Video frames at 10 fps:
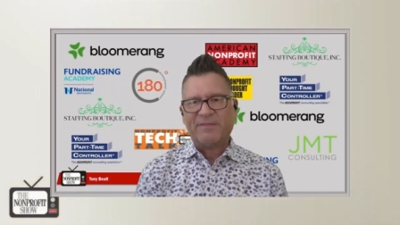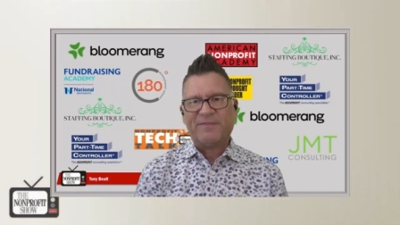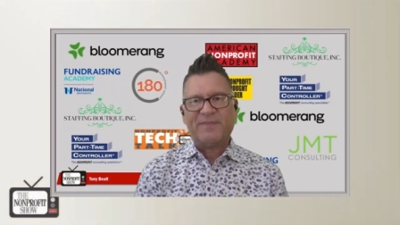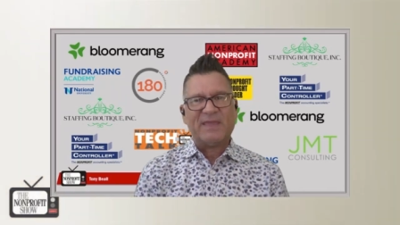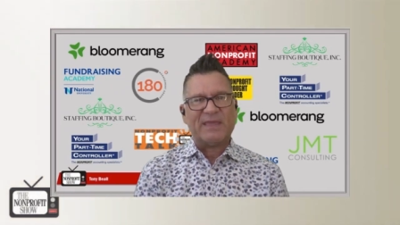
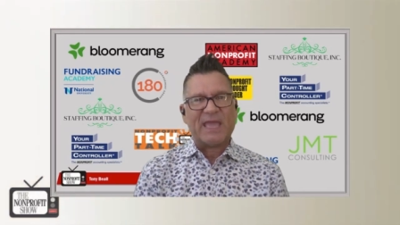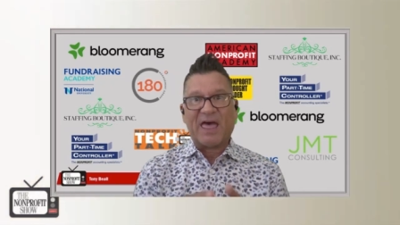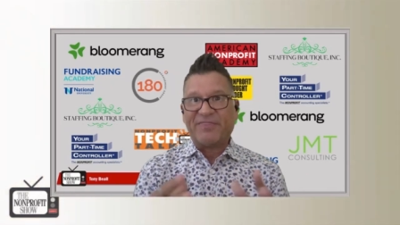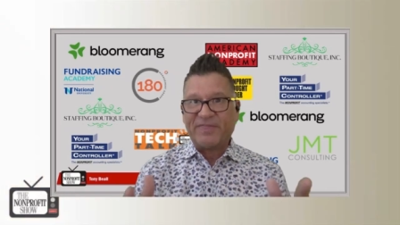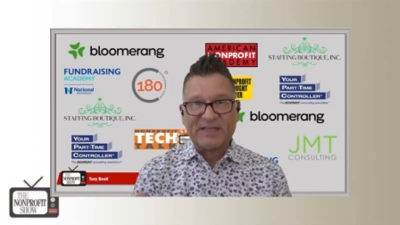the
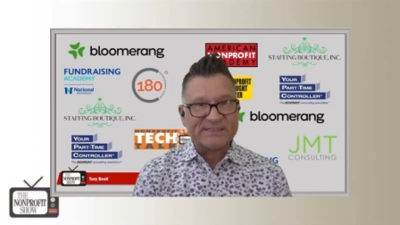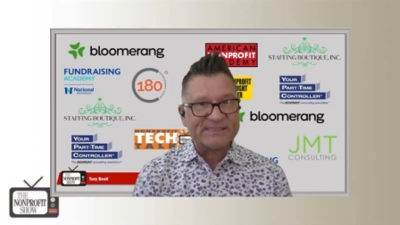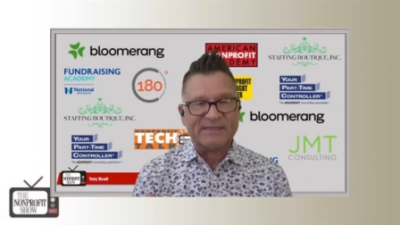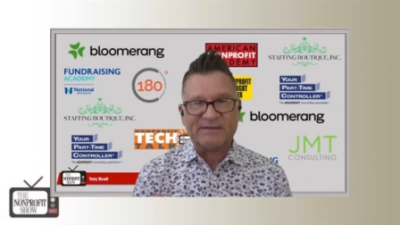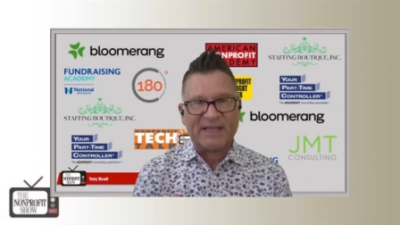
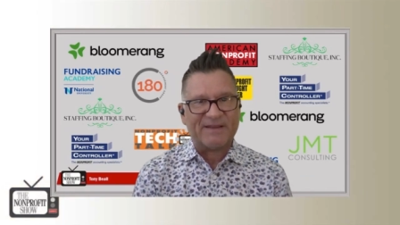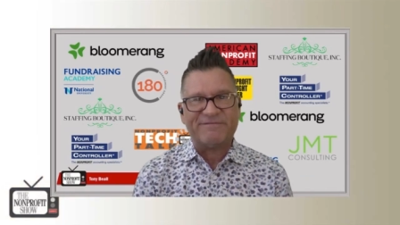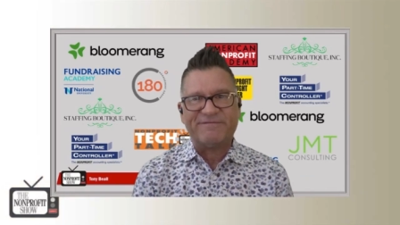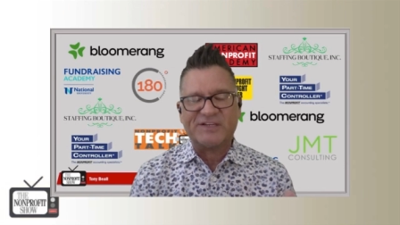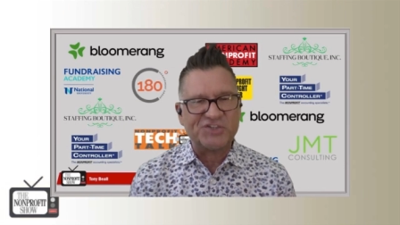ethics and,
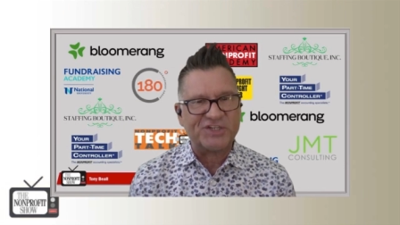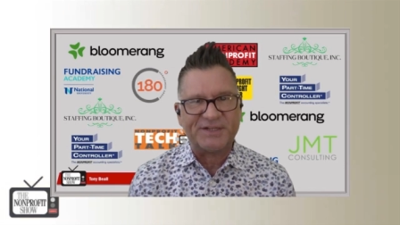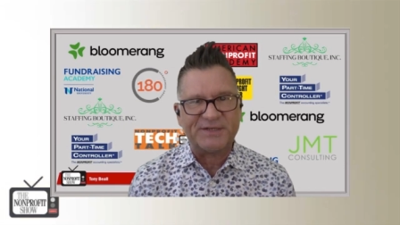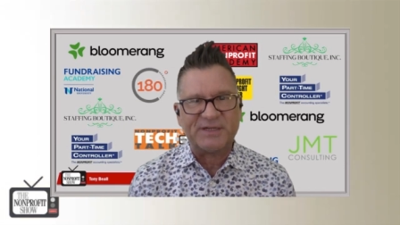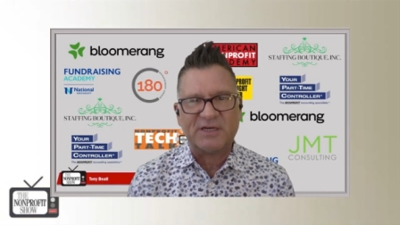and
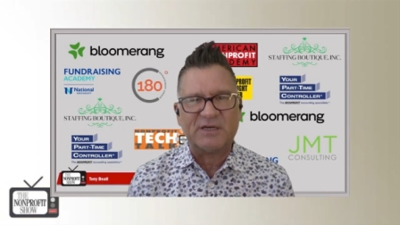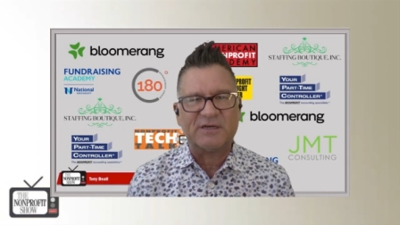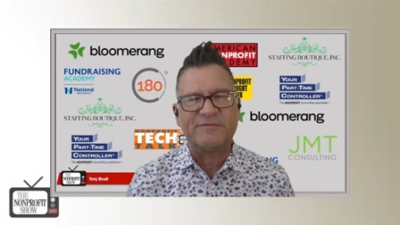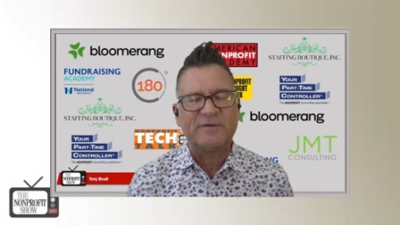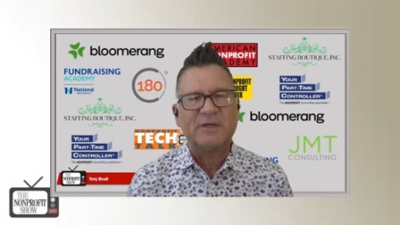vision
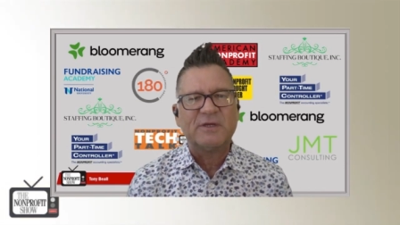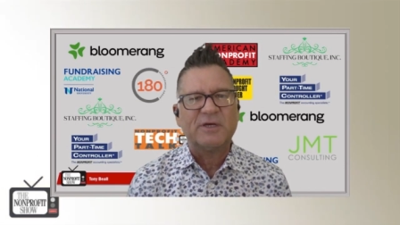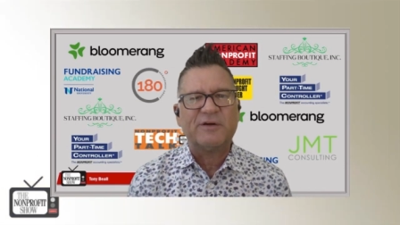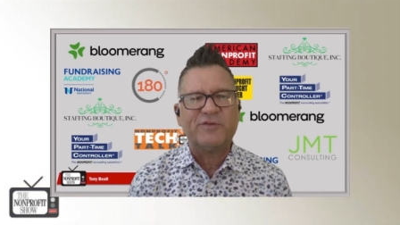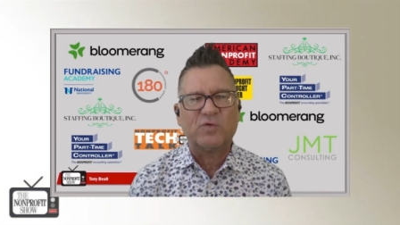of,
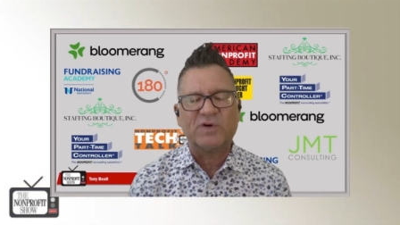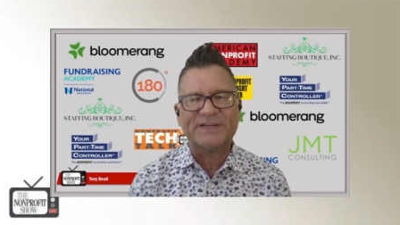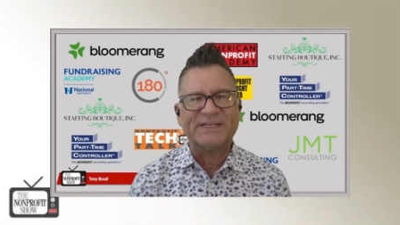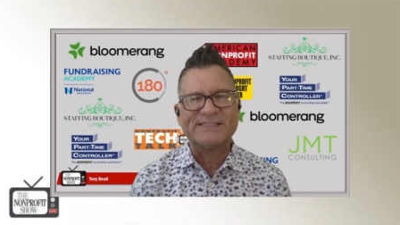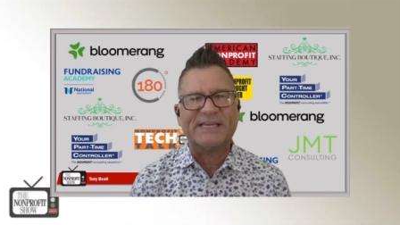of your
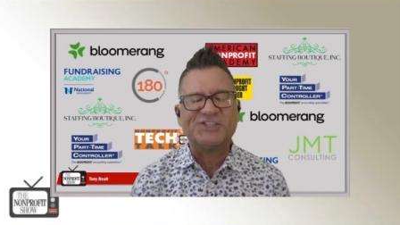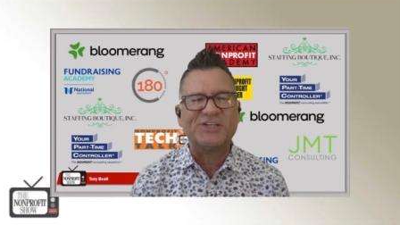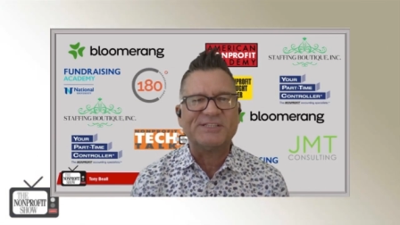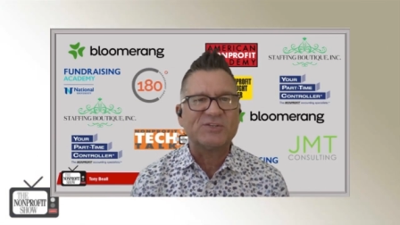organization.